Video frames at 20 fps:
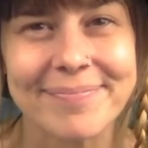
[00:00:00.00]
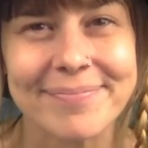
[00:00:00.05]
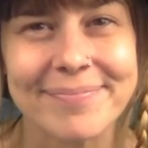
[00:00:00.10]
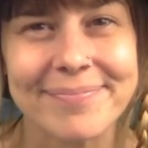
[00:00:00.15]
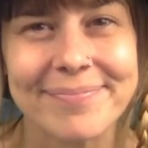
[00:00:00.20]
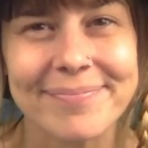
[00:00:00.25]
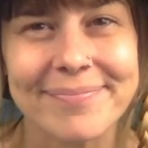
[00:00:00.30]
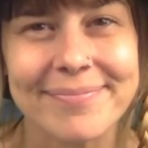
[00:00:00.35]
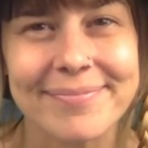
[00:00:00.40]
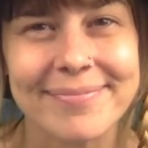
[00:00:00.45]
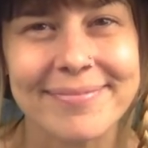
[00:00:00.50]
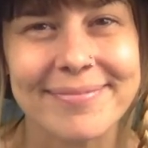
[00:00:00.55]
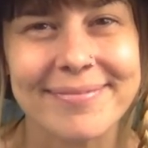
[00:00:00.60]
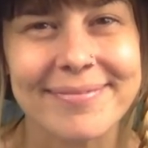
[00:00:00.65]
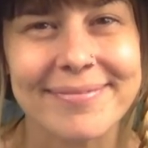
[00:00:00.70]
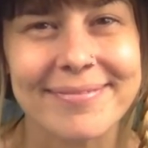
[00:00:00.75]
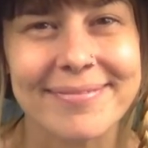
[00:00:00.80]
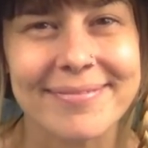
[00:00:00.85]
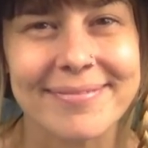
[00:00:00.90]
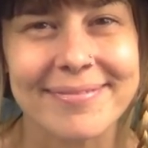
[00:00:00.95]

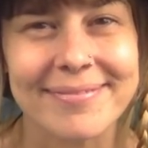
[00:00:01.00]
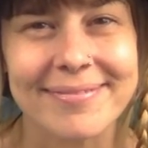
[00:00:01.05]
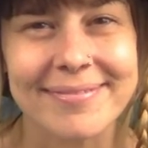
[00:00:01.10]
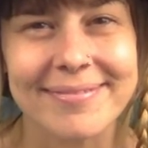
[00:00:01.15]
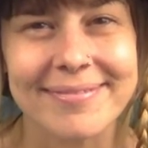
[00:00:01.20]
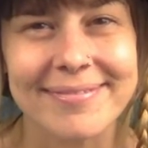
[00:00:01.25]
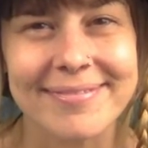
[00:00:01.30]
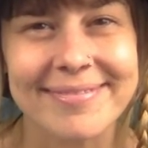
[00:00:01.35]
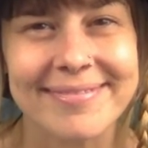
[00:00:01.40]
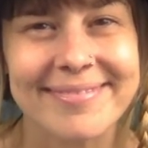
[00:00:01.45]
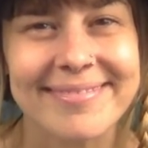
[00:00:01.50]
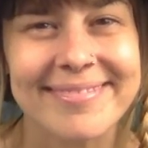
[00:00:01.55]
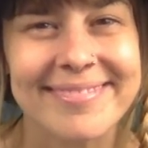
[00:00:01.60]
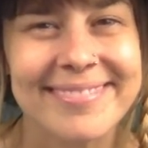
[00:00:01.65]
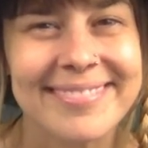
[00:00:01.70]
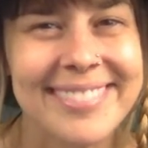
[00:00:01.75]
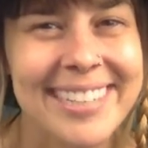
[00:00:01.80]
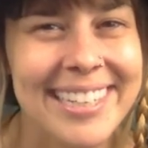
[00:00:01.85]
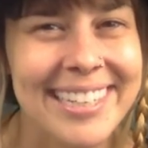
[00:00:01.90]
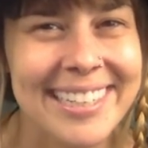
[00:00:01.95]

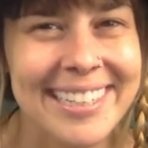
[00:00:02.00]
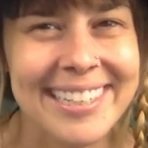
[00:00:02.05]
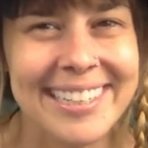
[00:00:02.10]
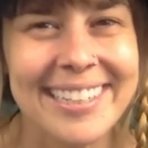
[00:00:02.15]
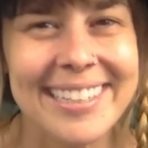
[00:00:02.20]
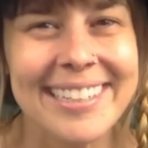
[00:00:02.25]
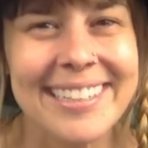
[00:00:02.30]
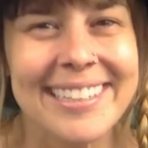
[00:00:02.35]
(silence)